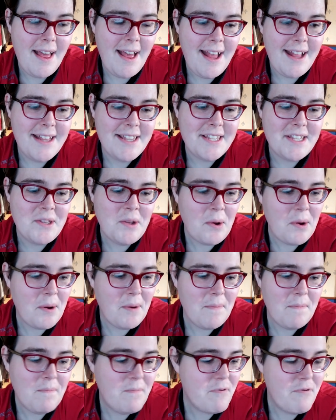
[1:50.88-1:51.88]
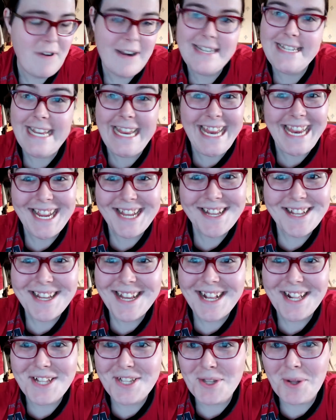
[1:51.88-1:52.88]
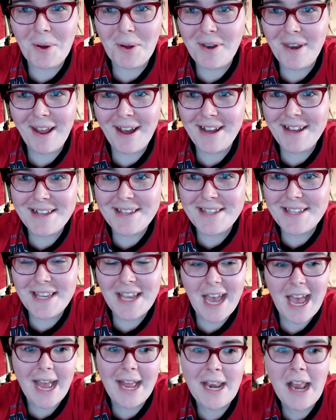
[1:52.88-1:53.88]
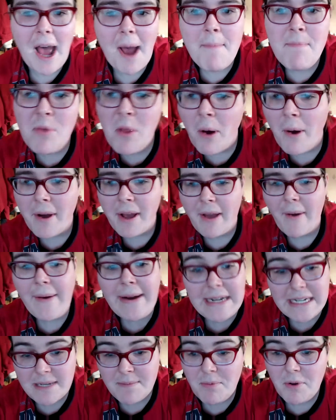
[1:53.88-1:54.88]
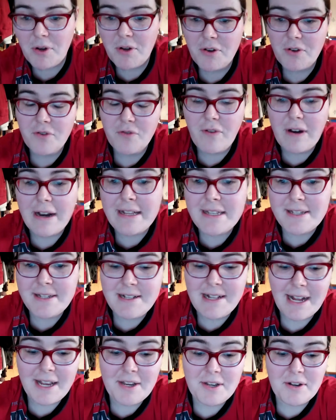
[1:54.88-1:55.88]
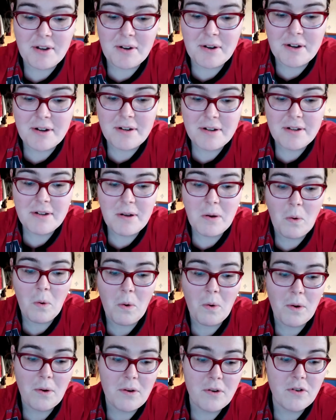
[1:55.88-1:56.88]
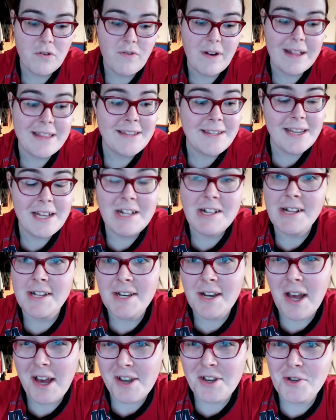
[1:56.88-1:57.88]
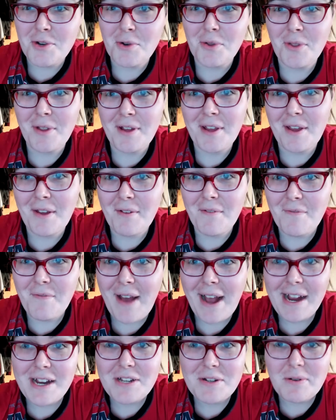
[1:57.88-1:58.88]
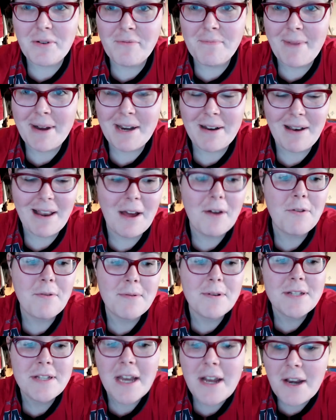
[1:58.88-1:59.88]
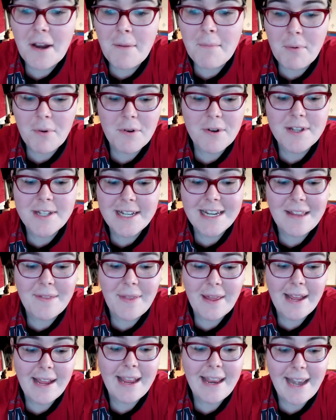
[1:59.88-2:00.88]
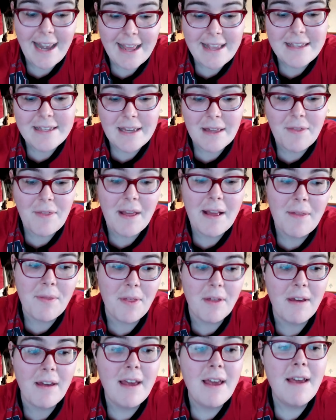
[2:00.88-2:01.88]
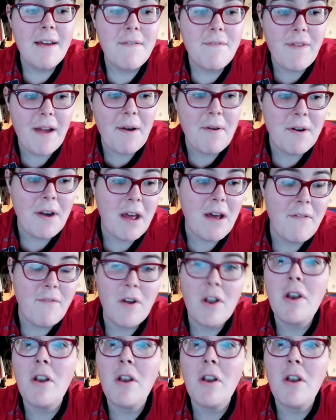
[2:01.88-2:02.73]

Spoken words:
it's not pretty. It's not nice. And I'm not going to put transgender or transition under the factor of mental health, because I don't personally think it is. I think that, fair enough, a